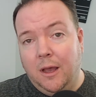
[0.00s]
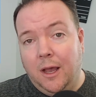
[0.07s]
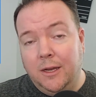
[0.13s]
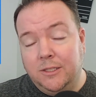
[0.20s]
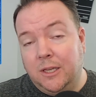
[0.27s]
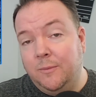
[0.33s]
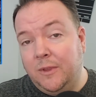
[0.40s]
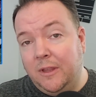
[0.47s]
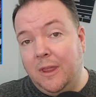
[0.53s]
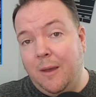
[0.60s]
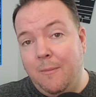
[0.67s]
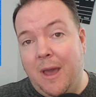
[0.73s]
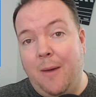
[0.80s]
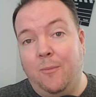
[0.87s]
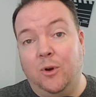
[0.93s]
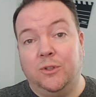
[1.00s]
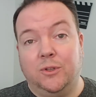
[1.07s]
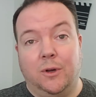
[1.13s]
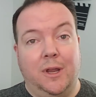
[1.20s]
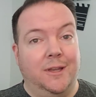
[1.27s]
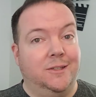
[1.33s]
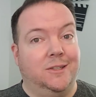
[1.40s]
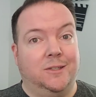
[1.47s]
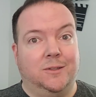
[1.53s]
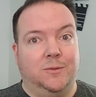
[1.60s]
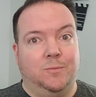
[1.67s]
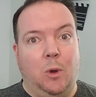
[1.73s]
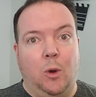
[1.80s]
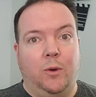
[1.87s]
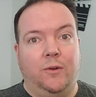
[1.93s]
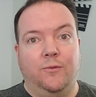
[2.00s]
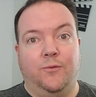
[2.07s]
are something that Matt Mercer has spoken